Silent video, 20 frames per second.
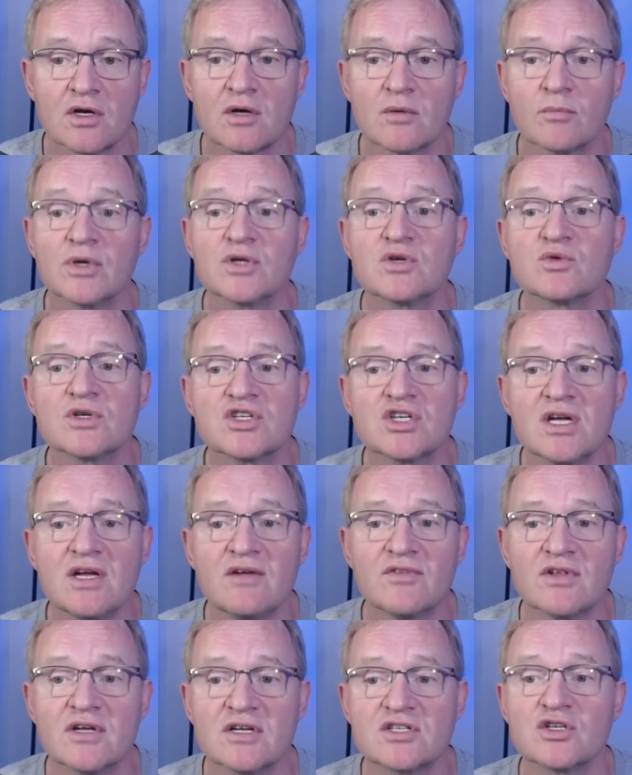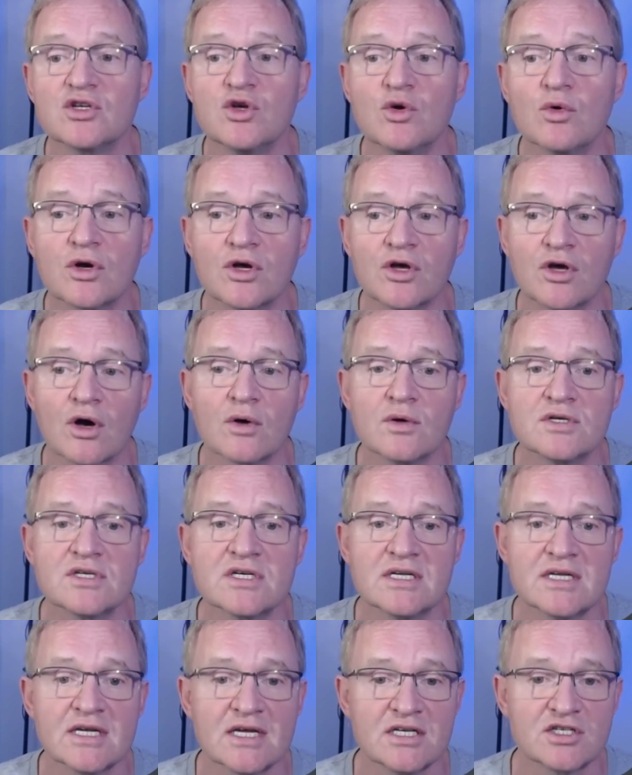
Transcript: But to achieve this, you are going to need